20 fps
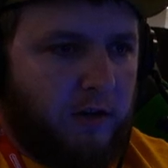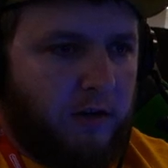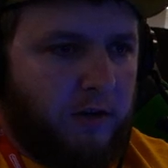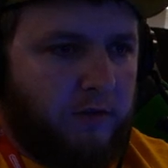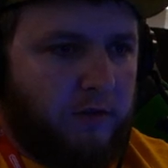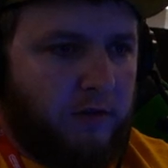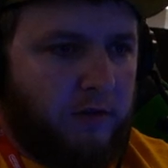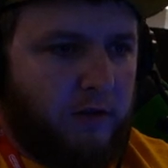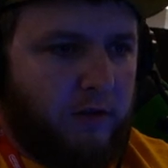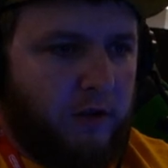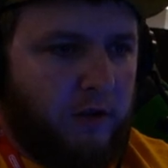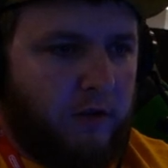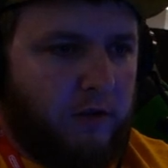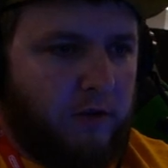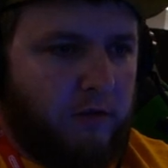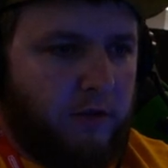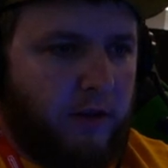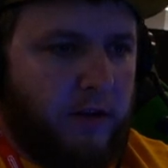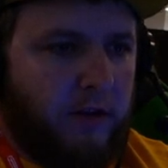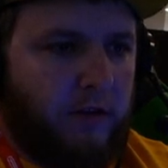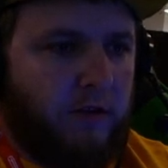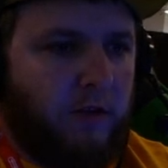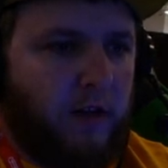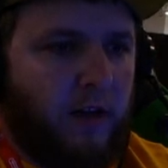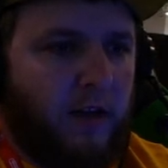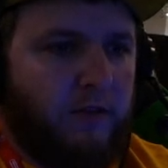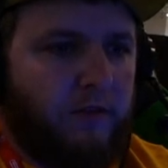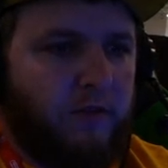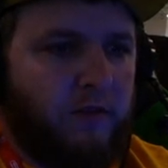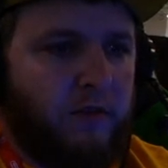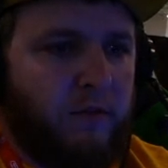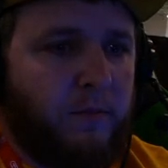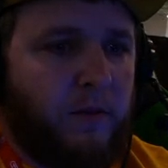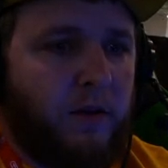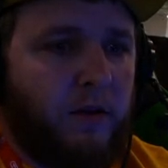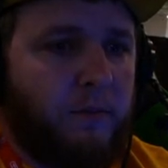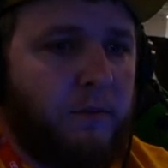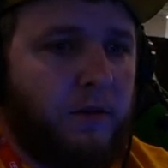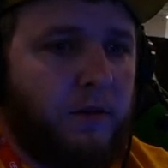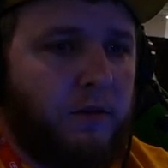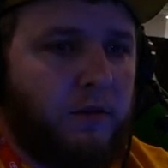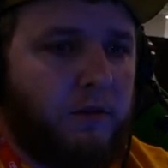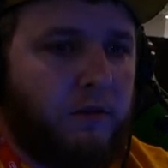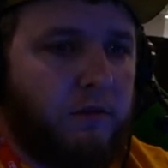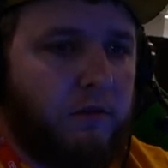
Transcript: It's an underrated classic in my opinion.